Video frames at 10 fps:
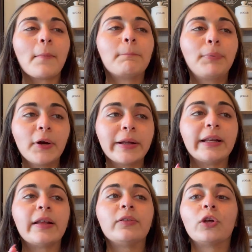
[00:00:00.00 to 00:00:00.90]
but
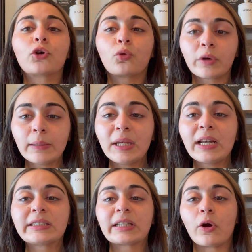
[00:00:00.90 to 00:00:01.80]
the
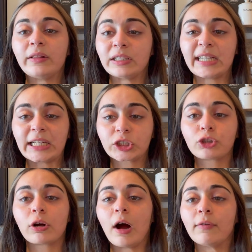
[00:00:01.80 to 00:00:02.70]
creaminess and the
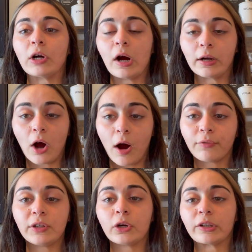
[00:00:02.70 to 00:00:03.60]
texture of a, a
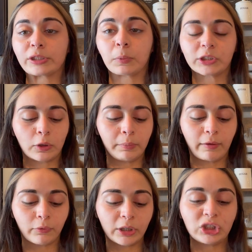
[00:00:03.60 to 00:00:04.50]
coffee or an espresso
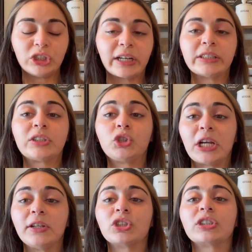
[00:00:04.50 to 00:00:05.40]
beverage does
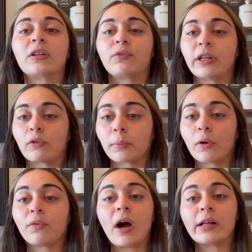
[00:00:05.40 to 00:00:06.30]
changes the flavor
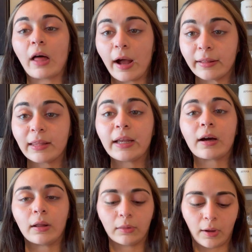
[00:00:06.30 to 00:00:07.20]
profile, I think,
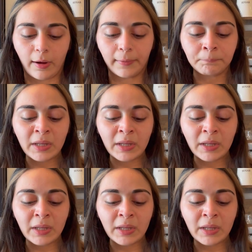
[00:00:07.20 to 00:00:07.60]
a lot.